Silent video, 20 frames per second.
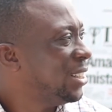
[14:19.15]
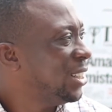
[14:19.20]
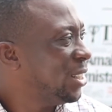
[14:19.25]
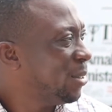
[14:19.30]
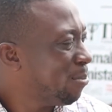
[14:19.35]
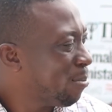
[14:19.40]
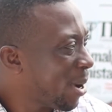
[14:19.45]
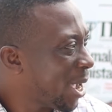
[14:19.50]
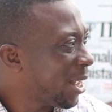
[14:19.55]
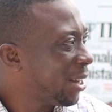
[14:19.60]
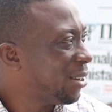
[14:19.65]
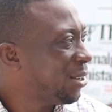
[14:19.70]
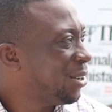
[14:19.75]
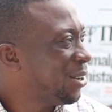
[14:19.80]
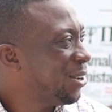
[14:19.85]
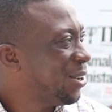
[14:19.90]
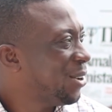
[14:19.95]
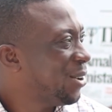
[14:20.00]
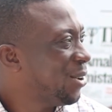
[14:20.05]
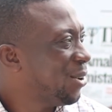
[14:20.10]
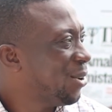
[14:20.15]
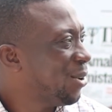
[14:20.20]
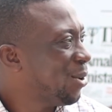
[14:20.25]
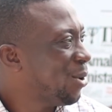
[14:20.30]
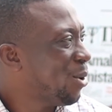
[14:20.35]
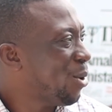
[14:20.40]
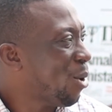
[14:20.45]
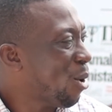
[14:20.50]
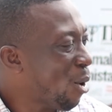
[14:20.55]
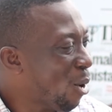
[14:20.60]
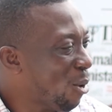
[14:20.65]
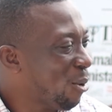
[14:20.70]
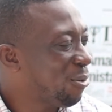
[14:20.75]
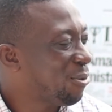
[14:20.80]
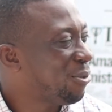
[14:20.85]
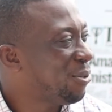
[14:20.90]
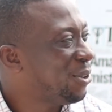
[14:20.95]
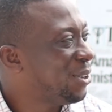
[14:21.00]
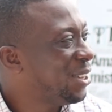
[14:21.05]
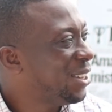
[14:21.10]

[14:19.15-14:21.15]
the man of